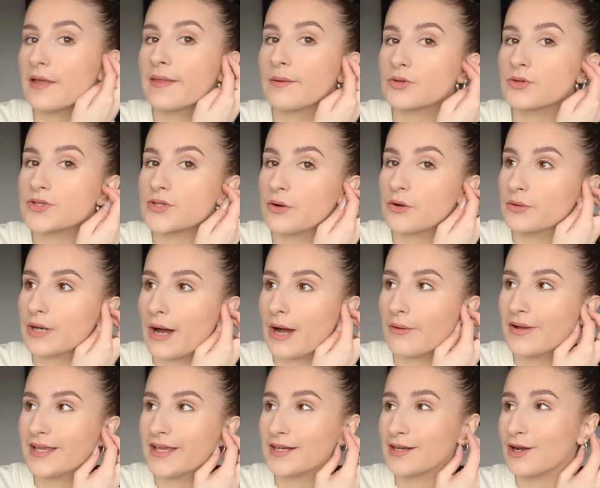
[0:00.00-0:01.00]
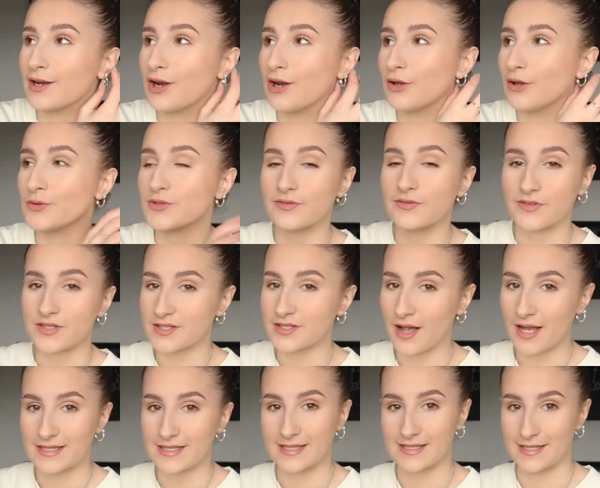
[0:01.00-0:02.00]
They were sold out in loads of the
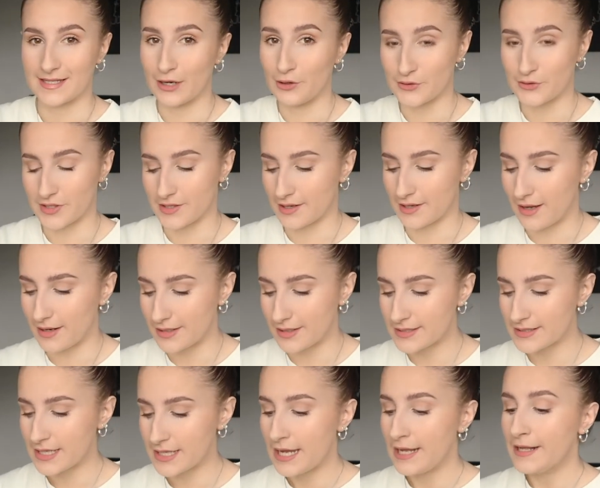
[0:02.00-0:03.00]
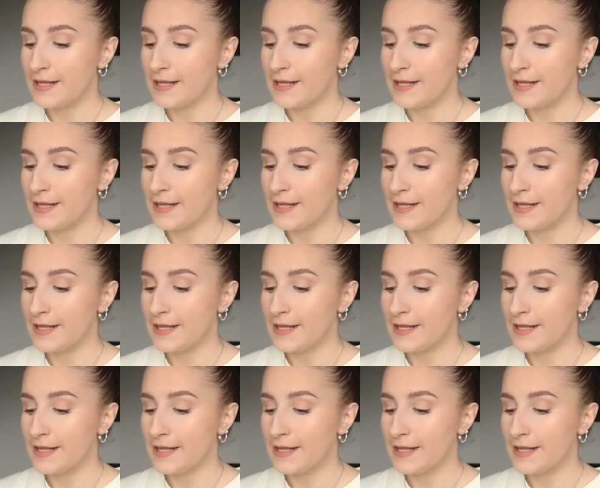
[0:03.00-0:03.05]
sizes, in loads of the colours.